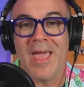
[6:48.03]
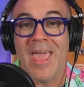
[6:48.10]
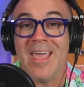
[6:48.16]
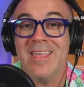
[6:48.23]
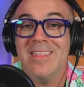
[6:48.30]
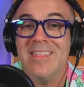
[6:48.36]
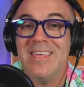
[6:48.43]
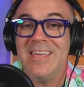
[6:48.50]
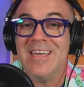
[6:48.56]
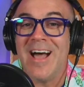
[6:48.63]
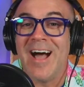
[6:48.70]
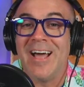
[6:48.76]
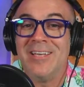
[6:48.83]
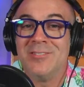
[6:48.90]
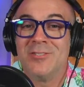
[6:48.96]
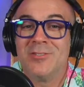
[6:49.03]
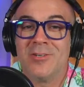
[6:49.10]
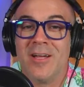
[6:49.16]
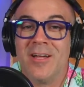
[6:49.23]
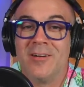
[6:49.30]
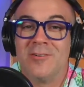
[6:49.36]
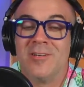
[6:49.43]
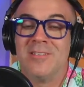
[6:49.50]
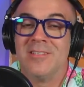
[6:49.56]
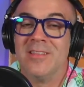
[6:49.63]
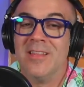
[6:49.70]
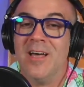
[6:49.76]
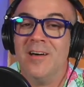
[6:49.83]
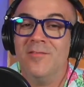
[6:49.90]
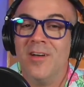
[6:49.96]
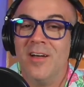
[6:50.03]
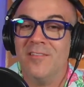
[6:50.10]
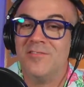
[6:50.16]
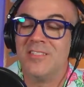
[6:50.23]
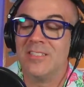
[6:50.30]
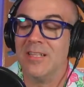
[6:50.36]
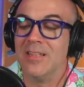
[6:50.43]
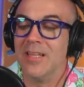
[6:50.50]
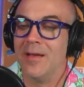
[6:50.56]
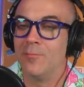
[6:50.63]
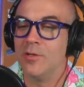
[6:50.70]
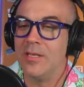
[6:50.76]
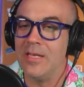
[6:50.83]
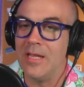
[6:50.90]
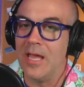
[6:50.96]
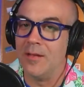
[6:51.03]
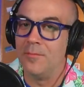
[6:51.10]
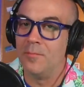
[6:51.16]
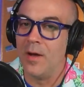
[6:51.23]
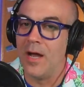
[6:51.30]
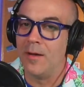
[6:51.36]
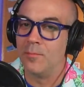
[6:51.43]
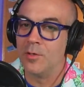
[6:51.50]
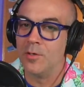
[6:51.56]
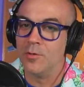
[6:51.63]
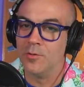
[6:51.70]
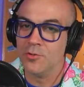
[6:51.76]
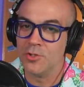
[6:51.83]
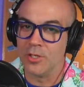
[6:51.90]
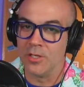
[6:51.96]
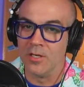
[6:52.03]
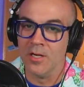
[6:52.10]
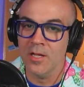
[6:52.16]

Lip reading: and the Eisner era's love of celebrity and pop culture.